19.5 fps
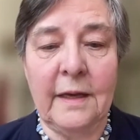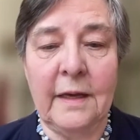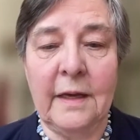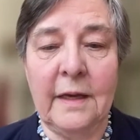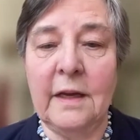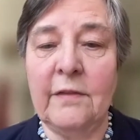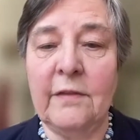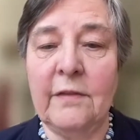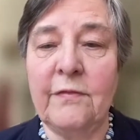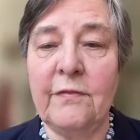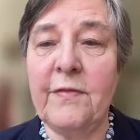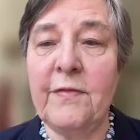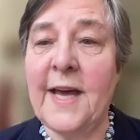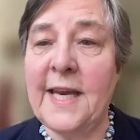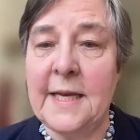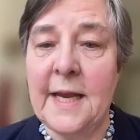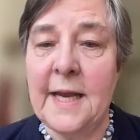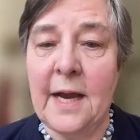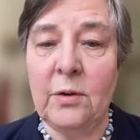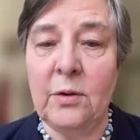uh,
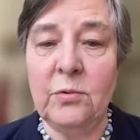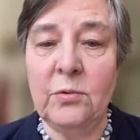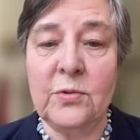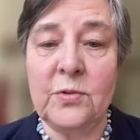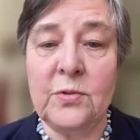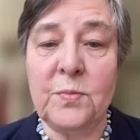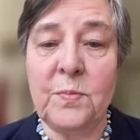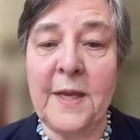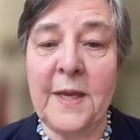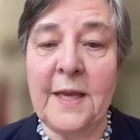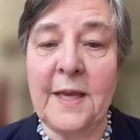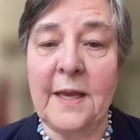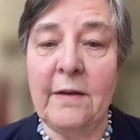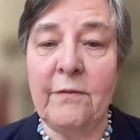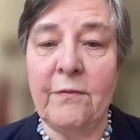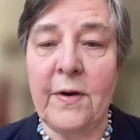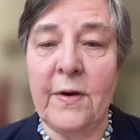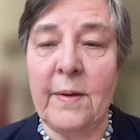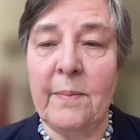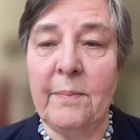Fadi Daou, who's speaking
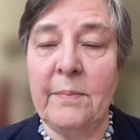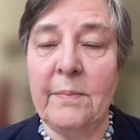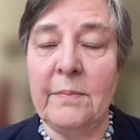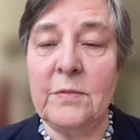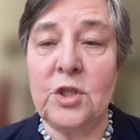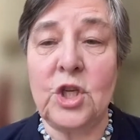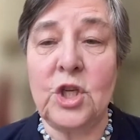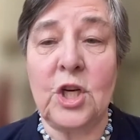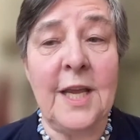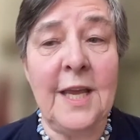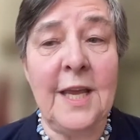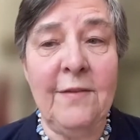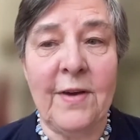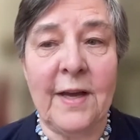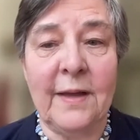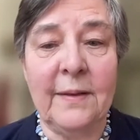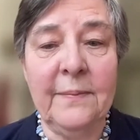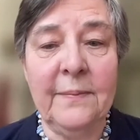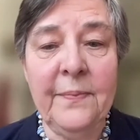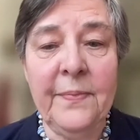from
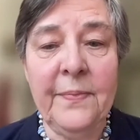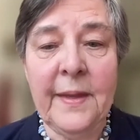Geneva,